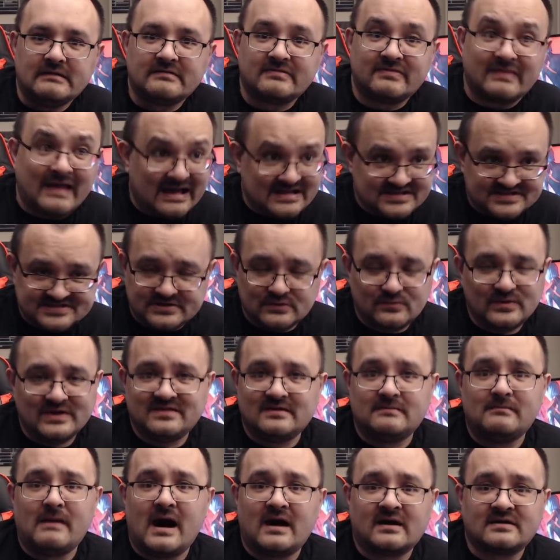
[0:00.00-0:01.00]
That's the
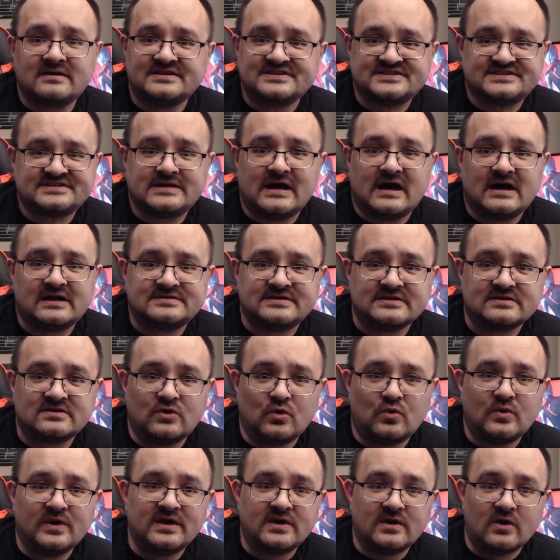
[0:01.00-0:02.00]
way the market started
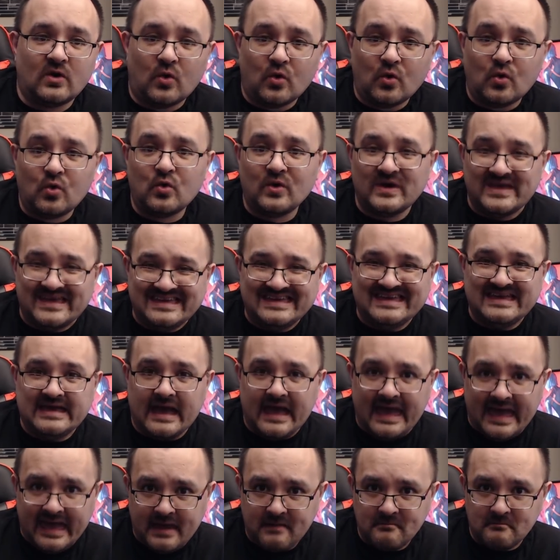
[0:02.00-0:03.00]
going.
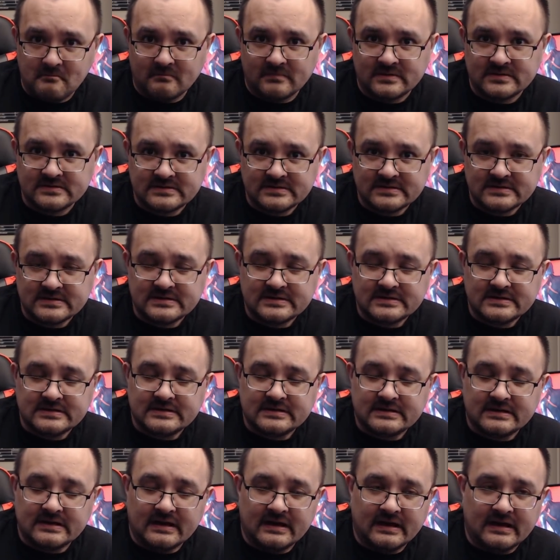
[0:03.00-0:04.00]
OEM.
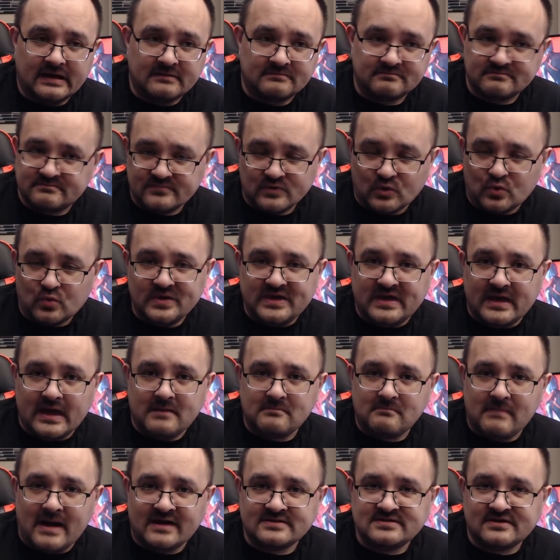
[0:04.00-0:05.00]

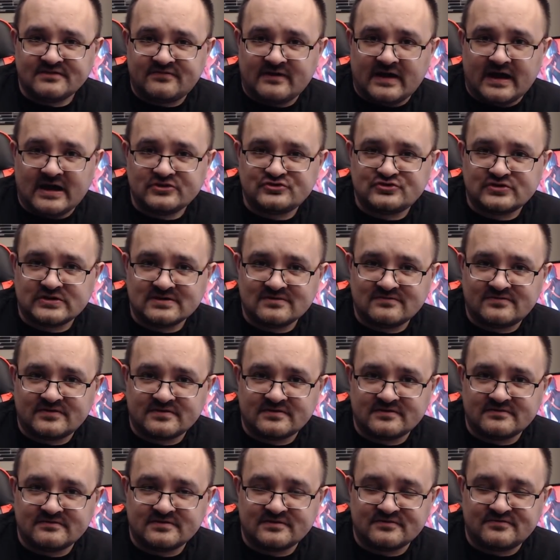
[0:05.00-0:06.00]
OEM manufacturing
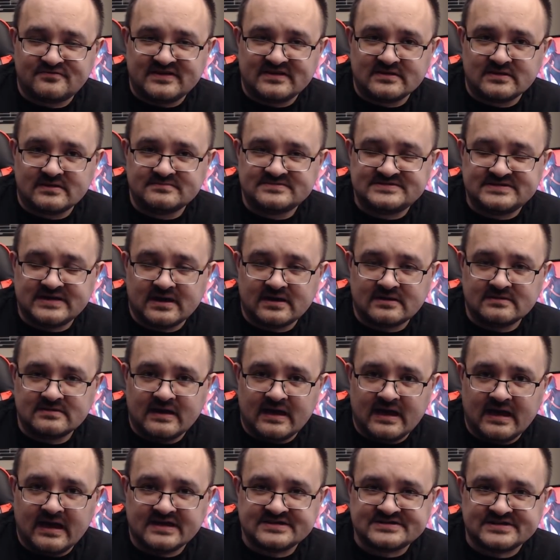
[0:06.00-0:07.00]
for the Phelim Tech
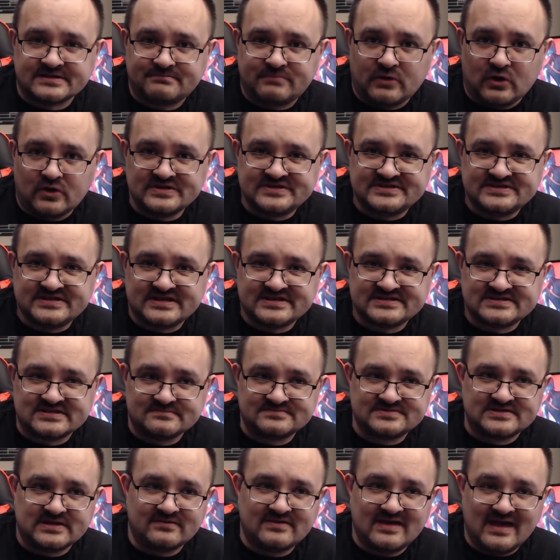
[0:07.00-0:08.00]
and the Hexa pod
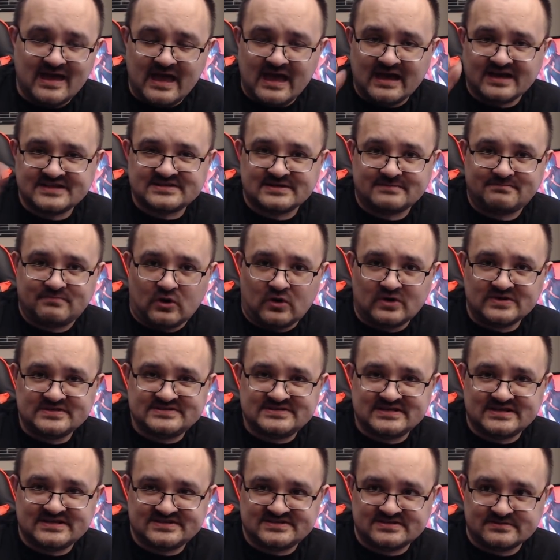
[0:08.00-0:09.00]
systems. Now, the Hexa
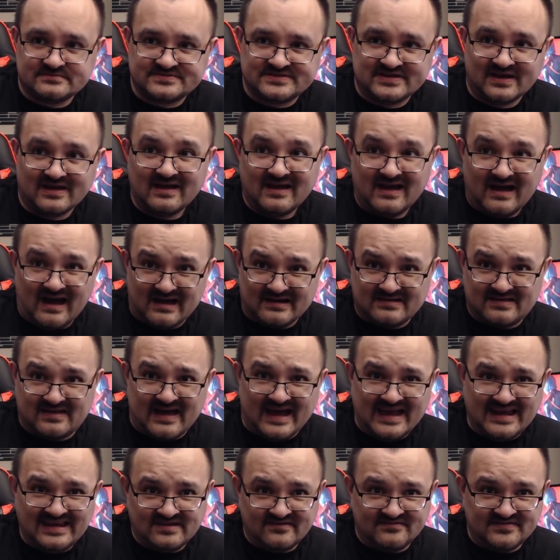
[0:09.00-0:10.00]
pod systems are
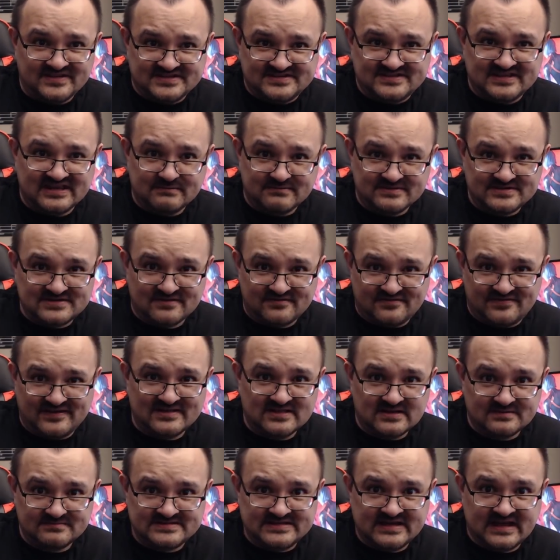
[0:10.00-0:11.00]
kind of the same as the
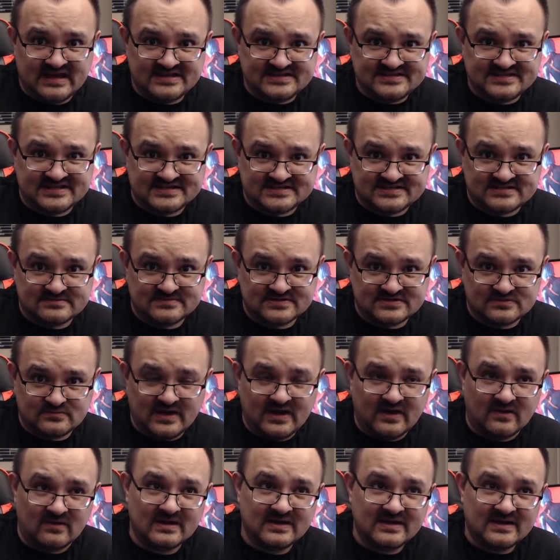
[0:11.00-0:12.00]
Phelim Tech system as
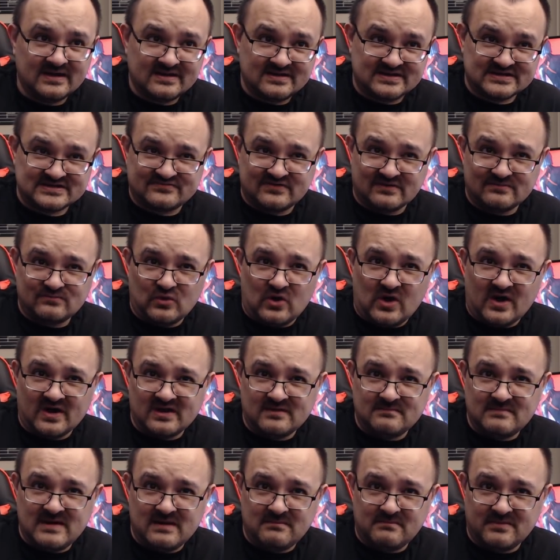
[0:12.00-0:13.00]
well, because from
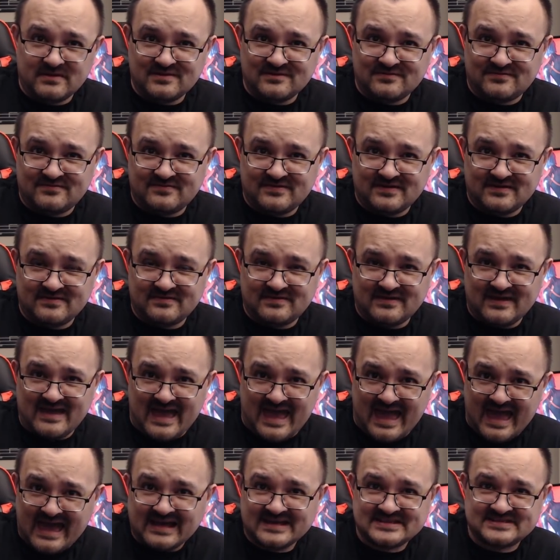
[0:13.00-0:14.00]
what I remember, the
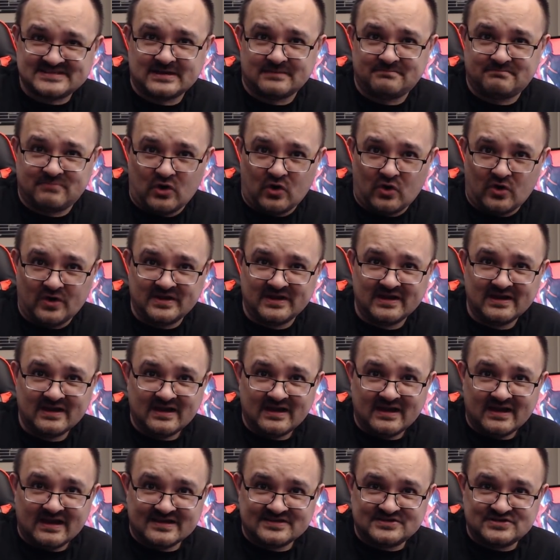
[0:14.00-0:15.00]
Hexa pod
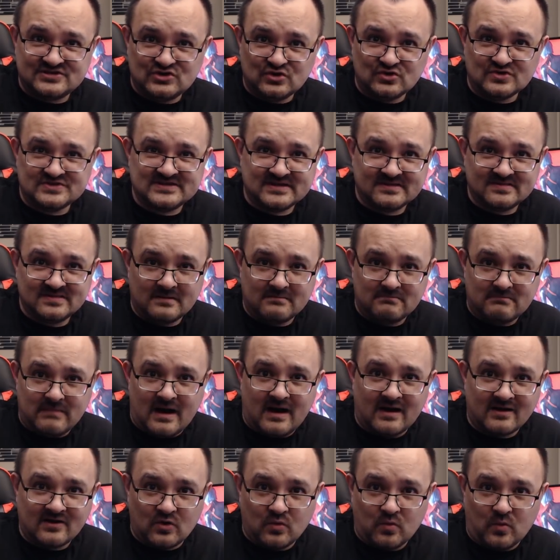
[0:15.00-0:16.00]
is using the
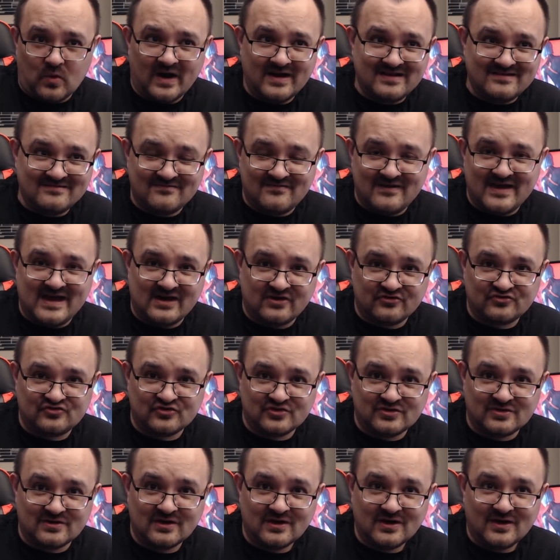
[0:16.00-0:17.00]
Mark 1
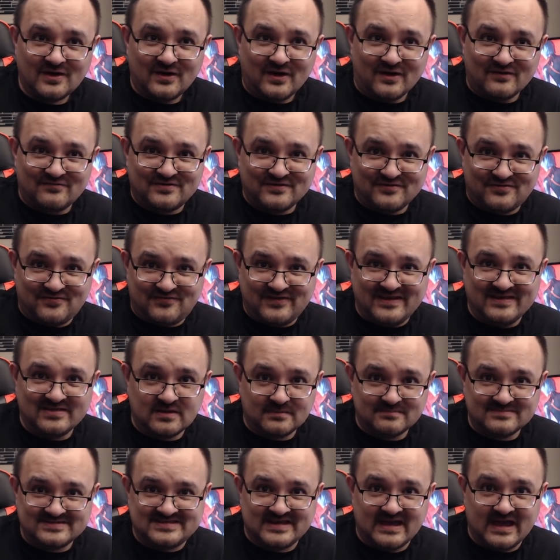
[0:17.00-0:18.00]
version of the
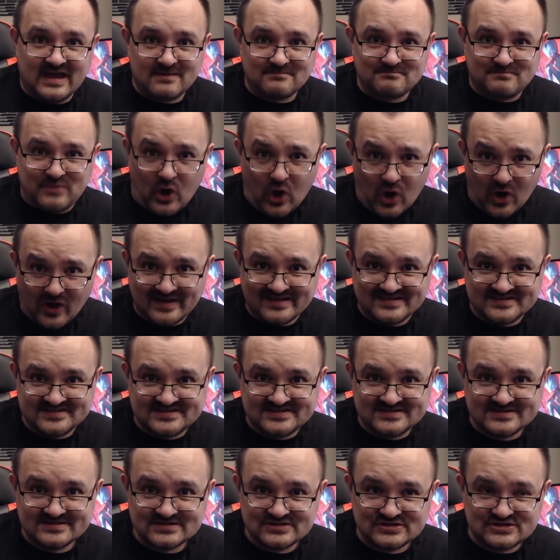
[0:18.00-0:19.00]
Phelim Tech
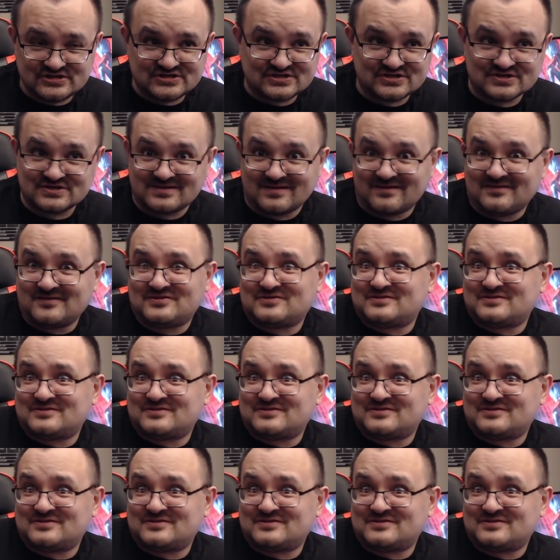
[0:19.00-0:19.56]
pods.